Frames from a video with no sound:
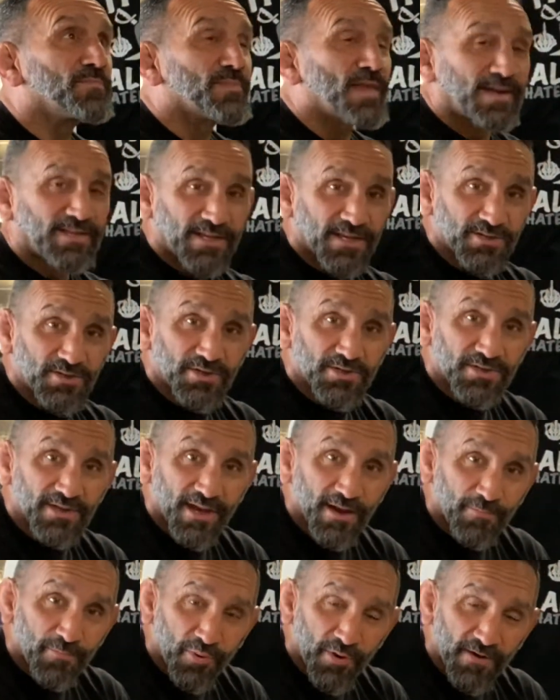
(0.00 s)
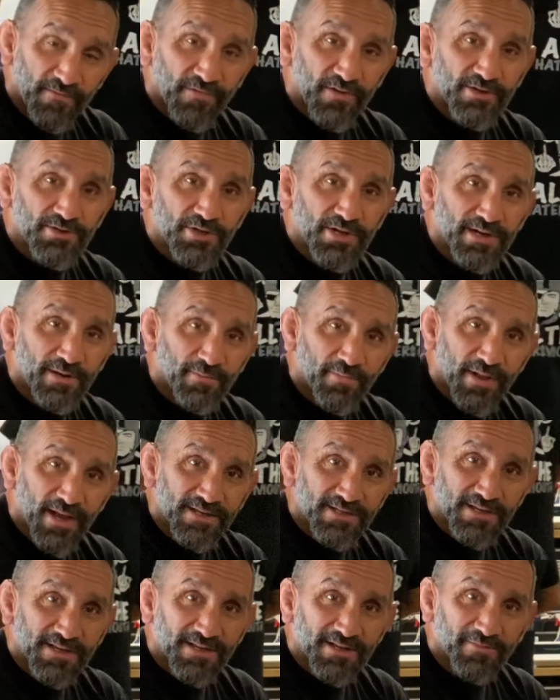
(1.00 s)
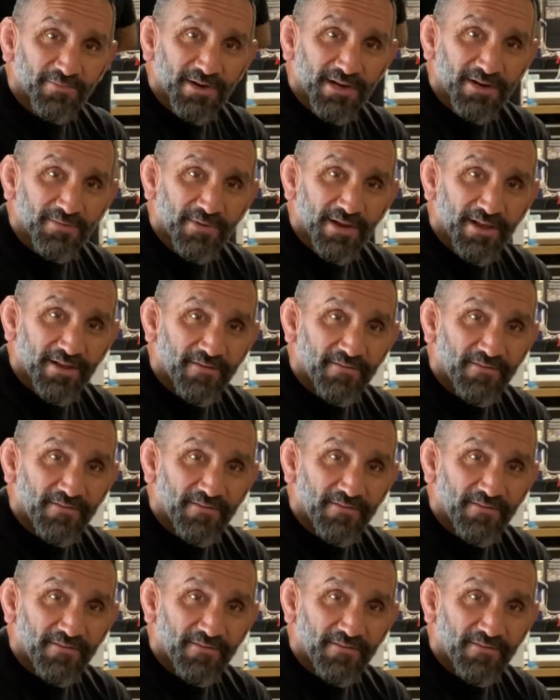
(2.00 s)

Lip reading: Like, this is a privilege and a blessing to me to be able